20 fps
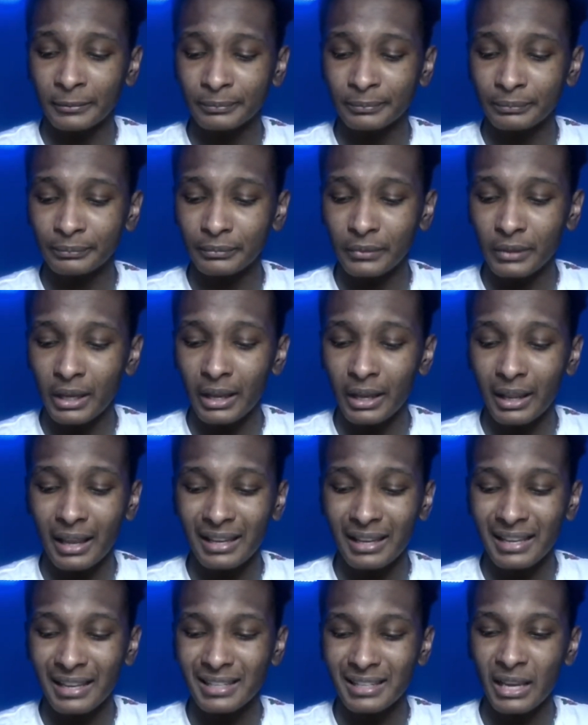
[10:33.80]
yeah,
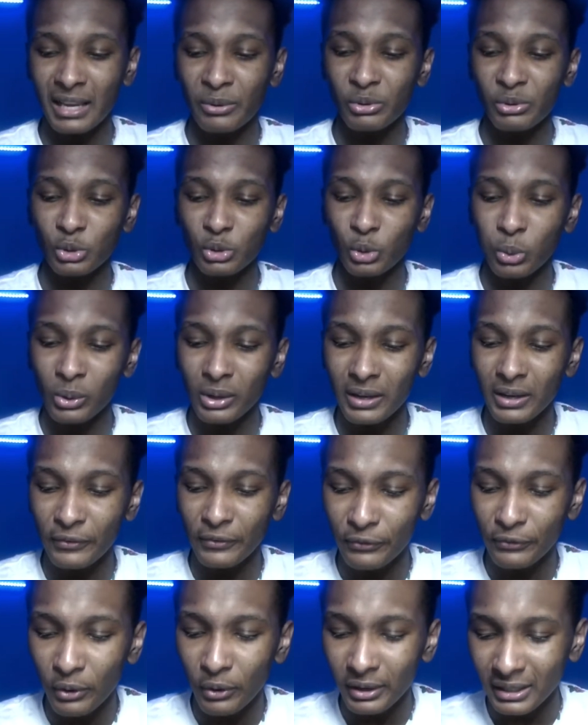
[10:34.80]
like I said, it was
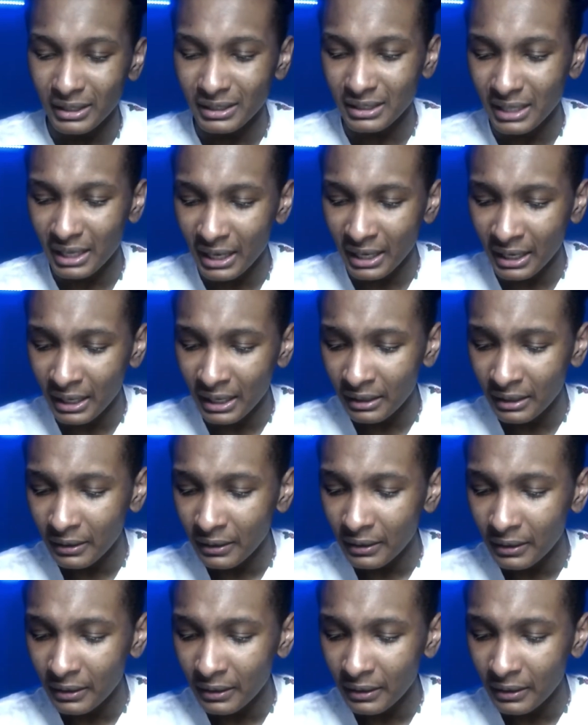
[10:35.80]
24-10.